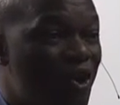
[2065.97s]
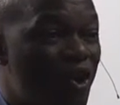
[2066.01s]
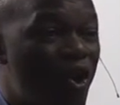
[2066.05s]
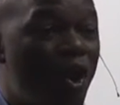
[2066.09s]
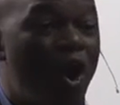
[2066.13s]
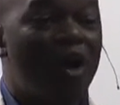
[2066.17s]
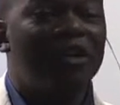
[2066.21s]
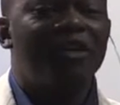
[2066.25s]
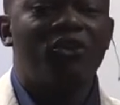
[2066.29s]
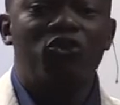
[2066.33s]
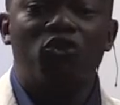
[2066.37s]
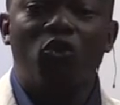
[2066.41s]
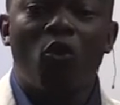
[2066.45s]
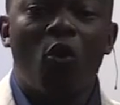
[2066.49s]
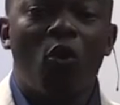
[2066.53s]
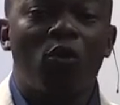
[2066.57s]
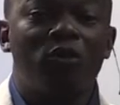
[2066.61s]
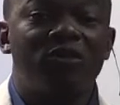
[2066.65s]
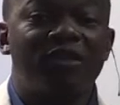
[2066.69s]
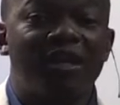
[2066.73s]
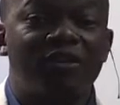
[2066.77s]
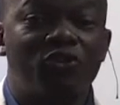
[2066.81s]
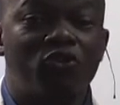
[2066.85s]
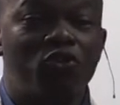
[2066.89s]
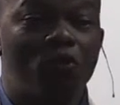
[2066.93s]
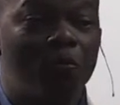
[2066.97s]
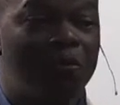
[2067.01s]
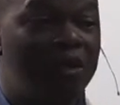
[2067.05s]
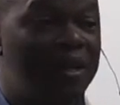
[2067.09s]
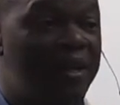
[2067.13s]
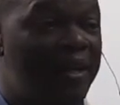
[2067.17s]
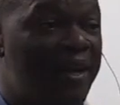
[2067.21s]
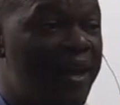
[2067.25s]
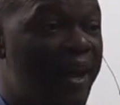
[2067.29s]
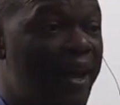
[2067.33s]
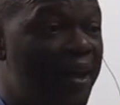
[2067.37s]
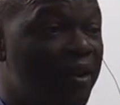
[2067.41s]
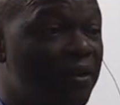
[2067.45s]
God has called us to be
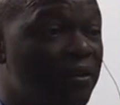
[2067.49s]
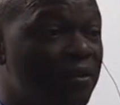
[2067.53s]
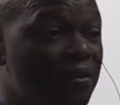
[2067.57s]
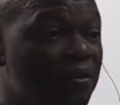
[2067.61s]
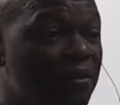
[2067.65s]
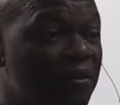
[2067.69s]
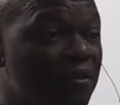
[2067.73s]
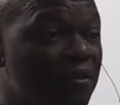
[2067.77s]
clear.